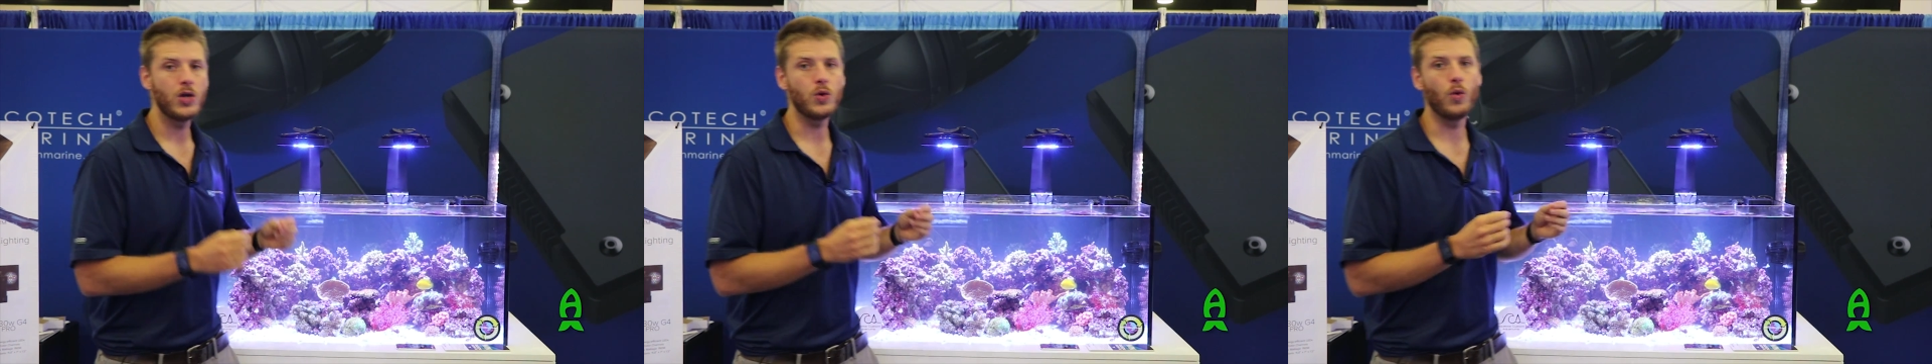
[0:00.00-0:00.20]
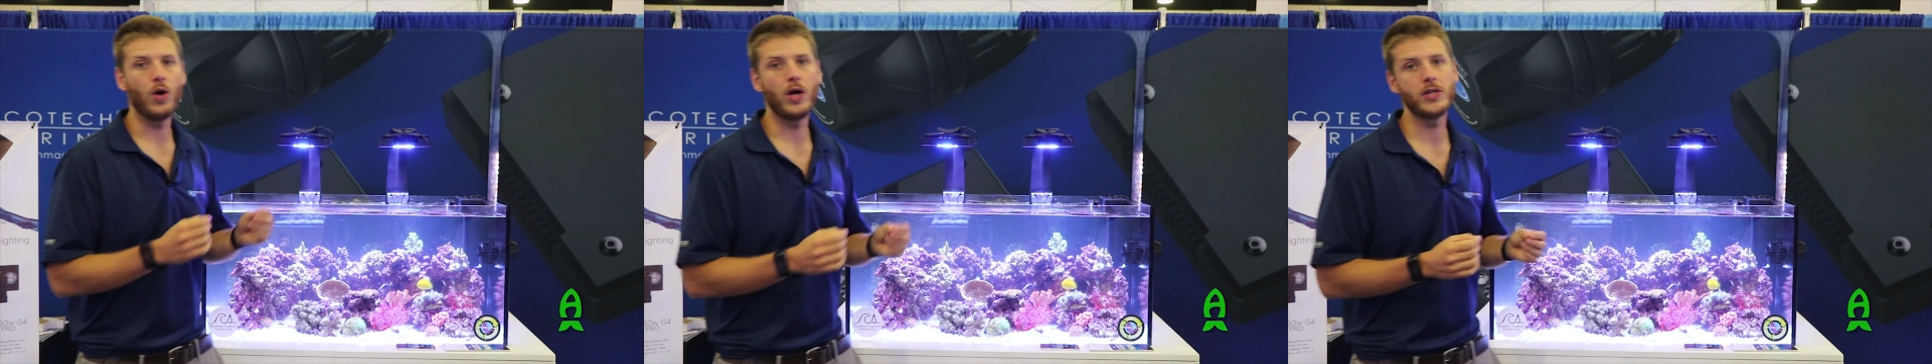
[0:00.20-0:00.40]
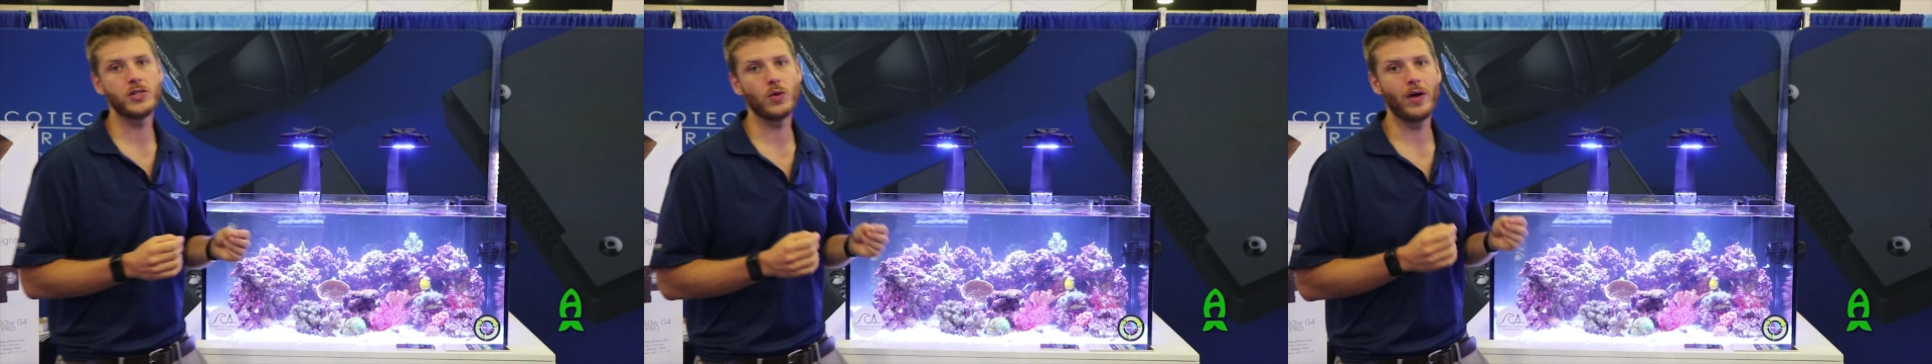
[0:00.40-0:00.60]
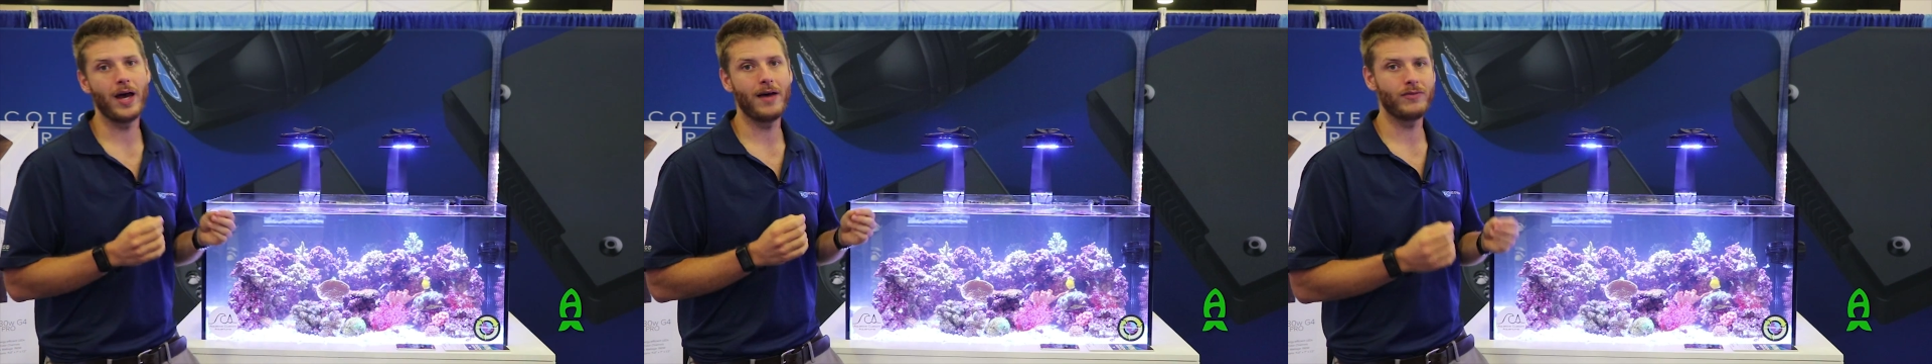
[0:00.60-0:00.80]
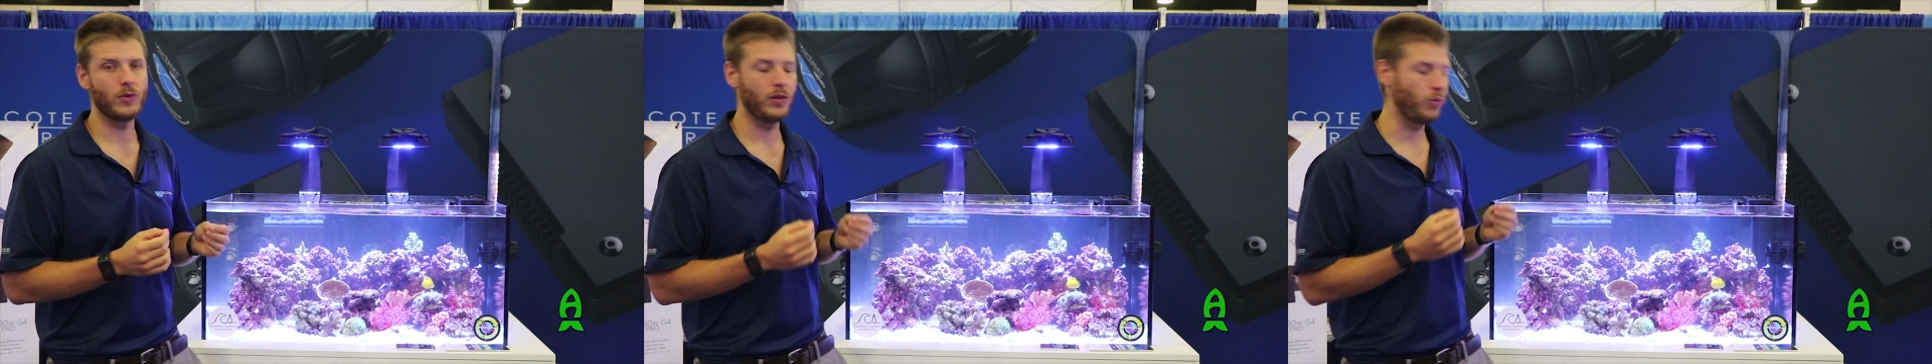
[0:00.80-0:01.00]
You also
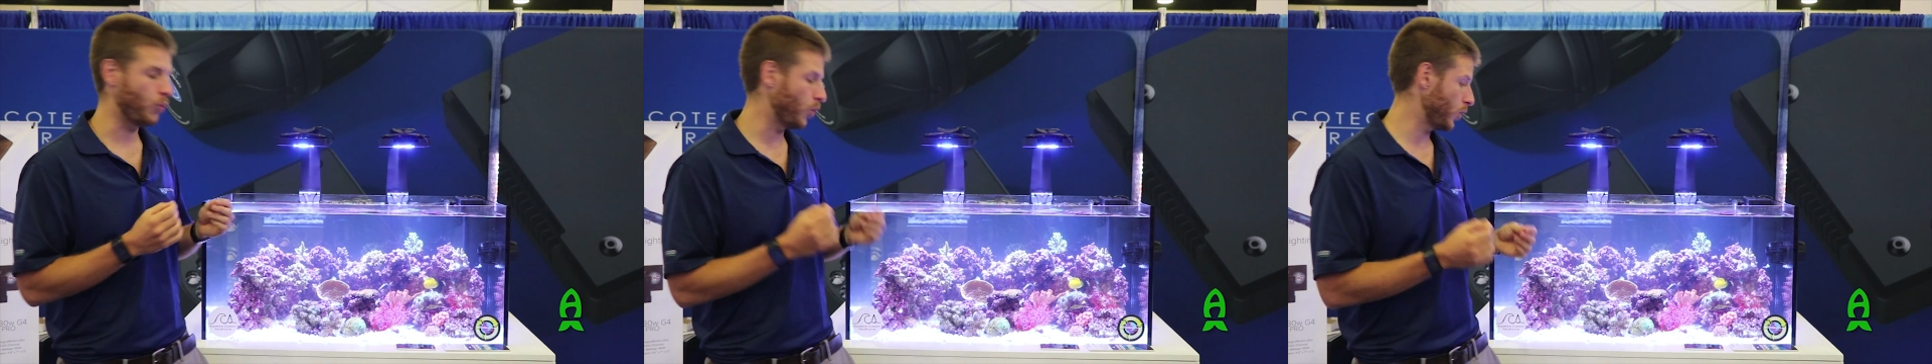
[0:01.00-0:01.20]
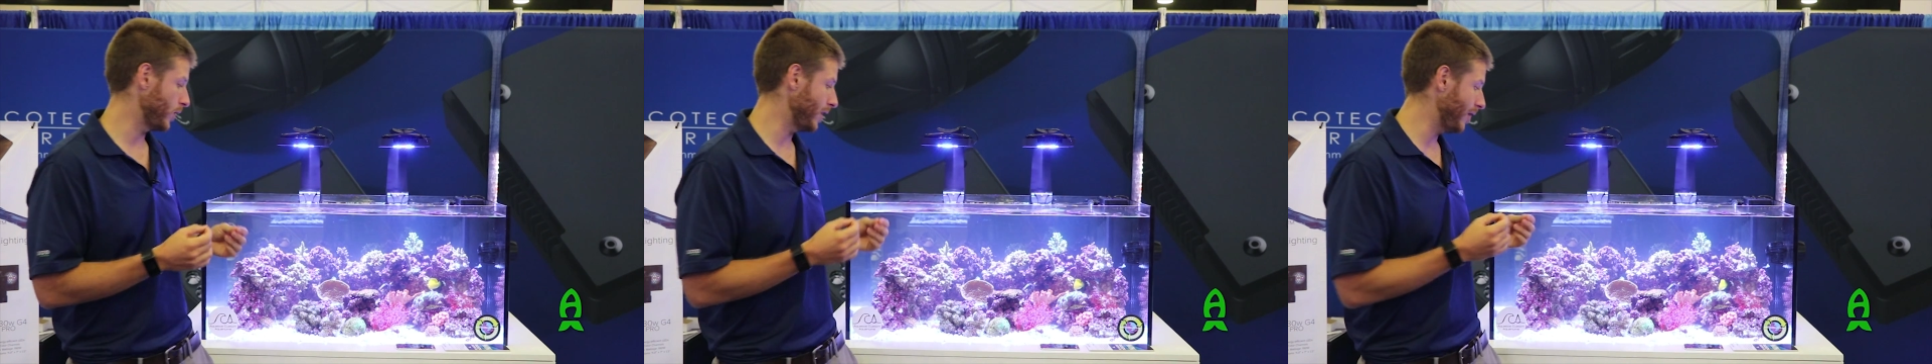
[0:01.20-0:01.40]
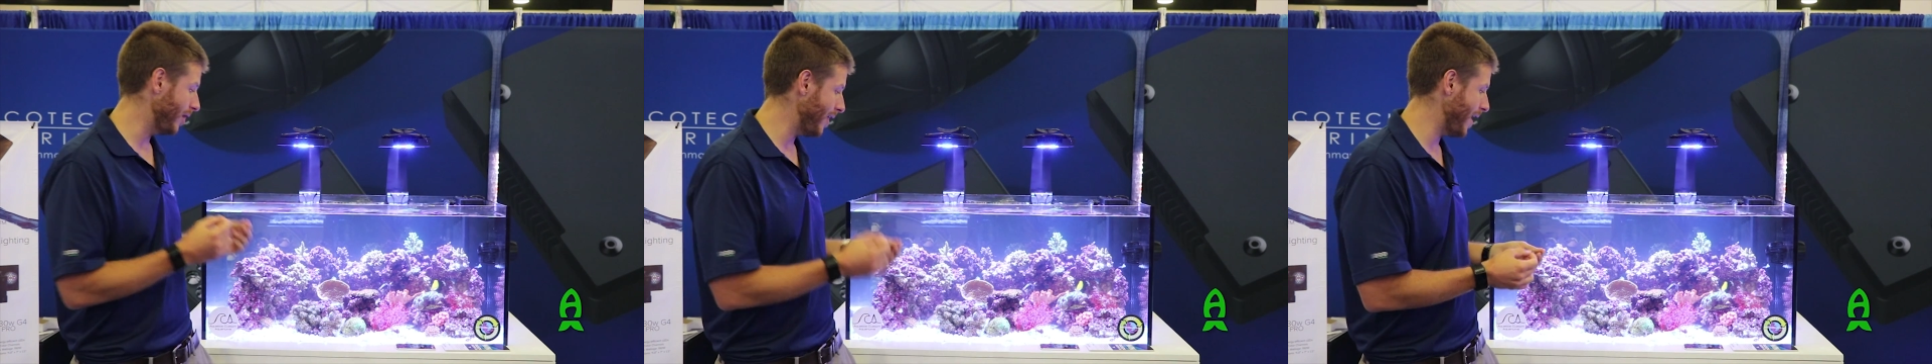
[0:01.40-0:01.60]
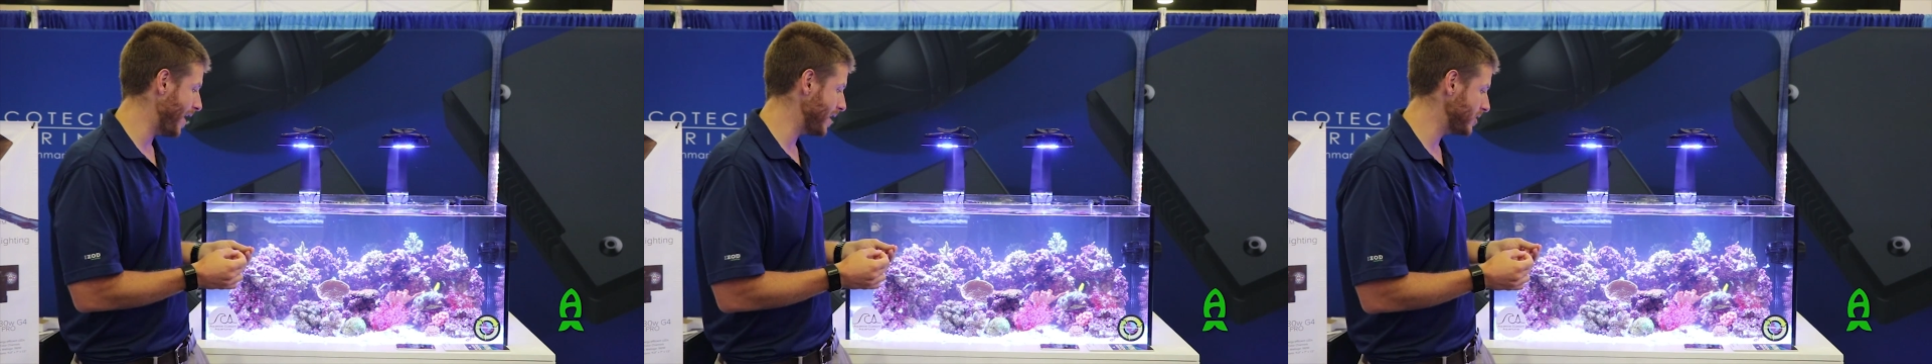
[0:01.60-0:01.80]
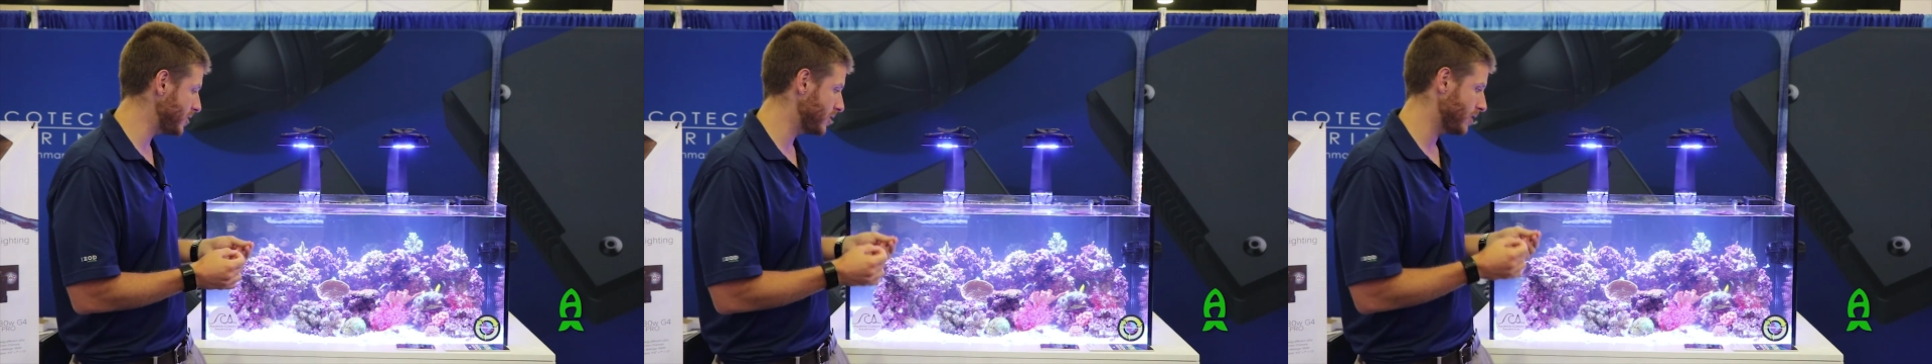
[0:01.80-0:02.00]
have to worry
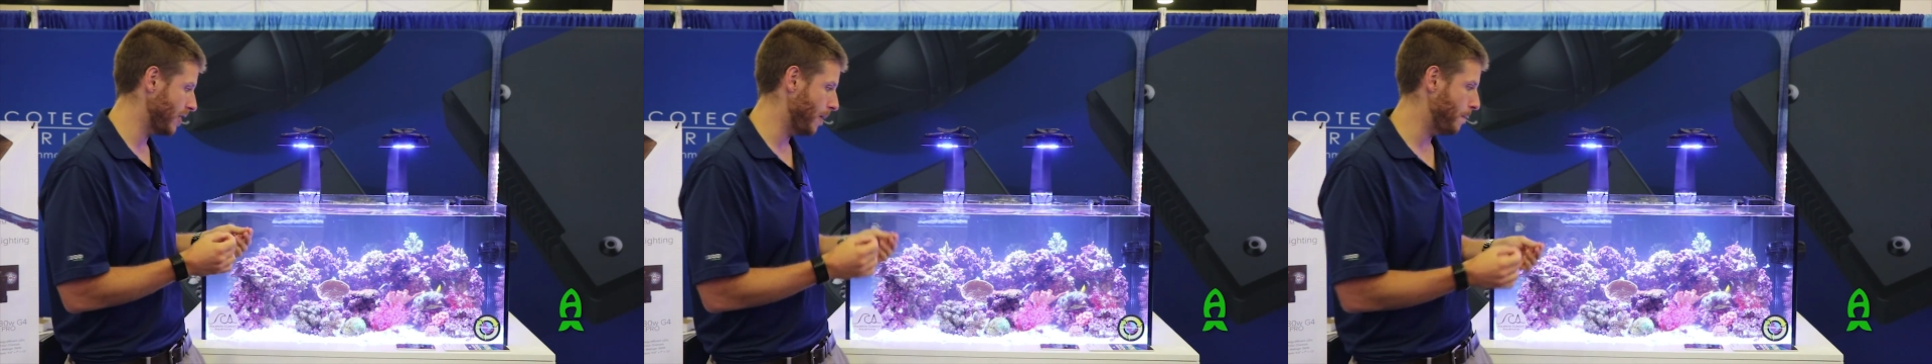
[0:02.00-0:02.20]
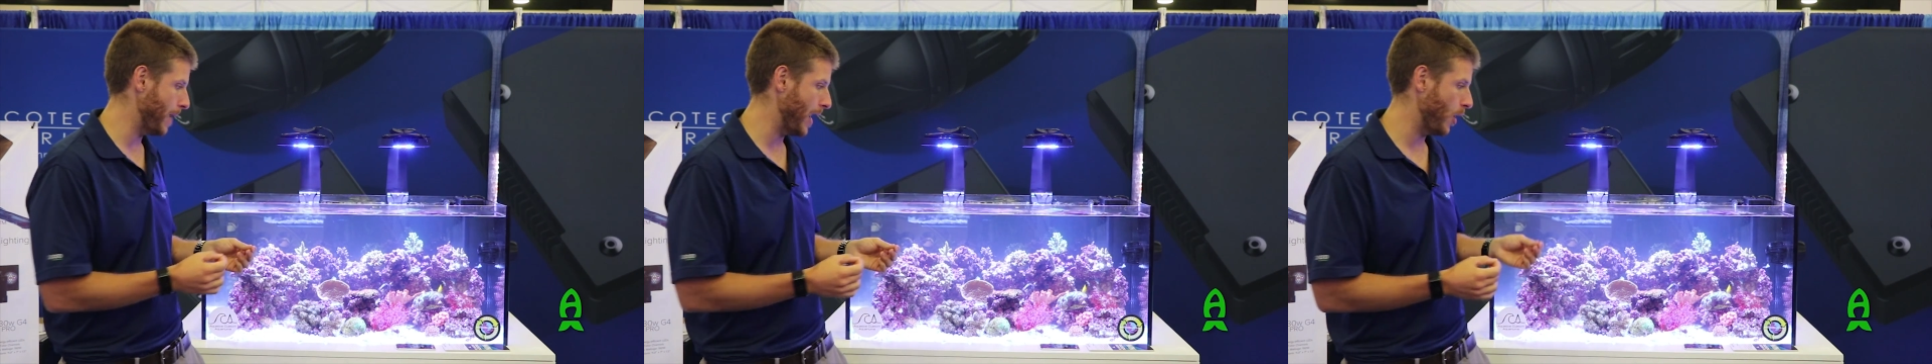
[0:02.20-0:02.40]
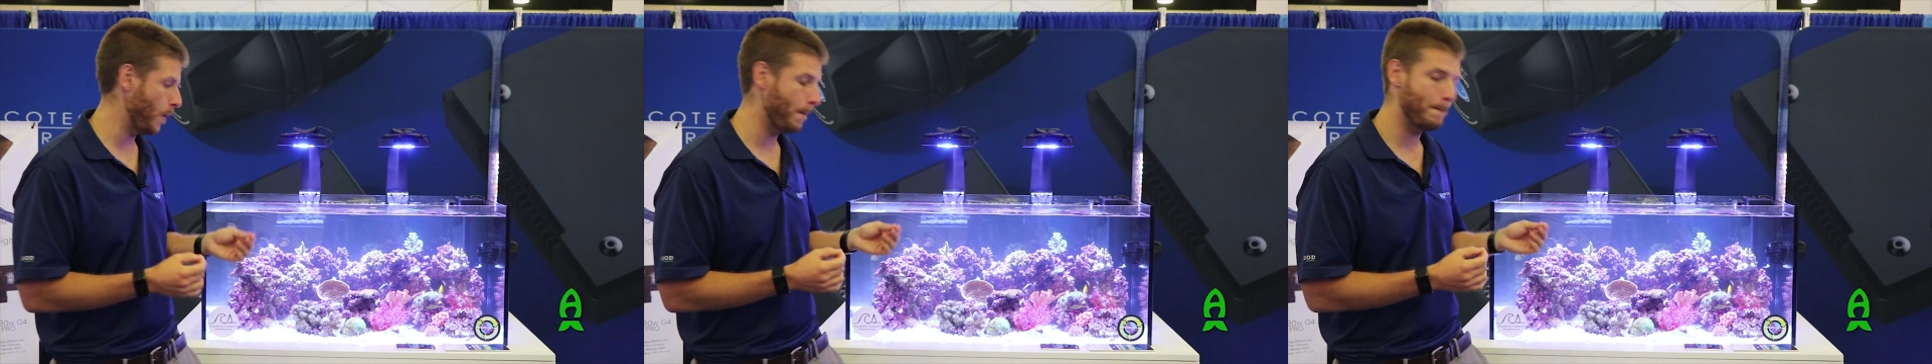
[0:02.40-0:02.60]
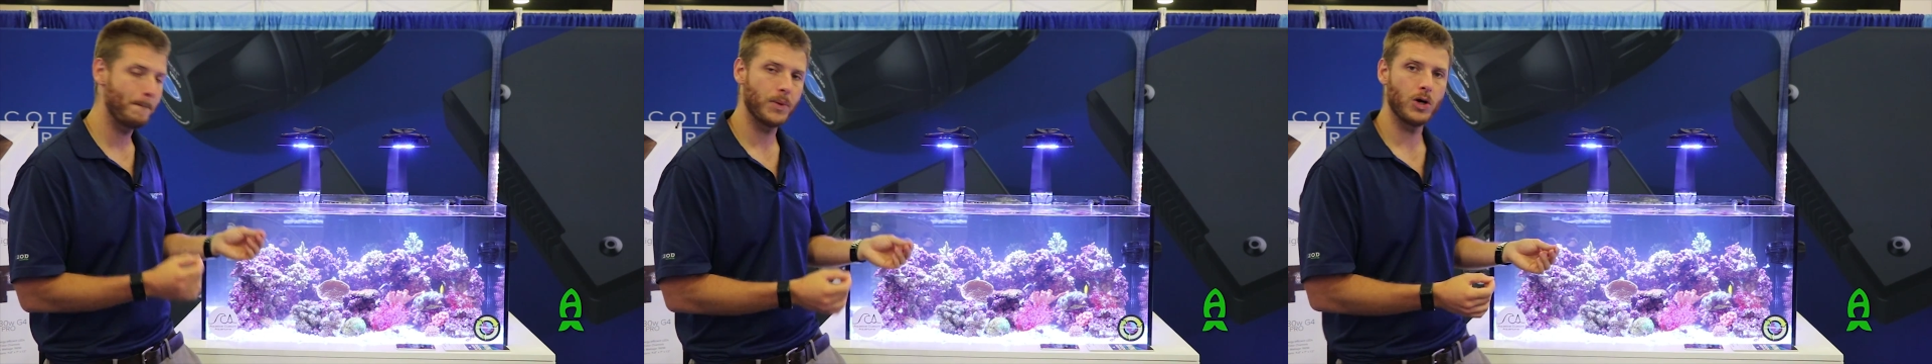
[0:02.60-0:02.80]
less about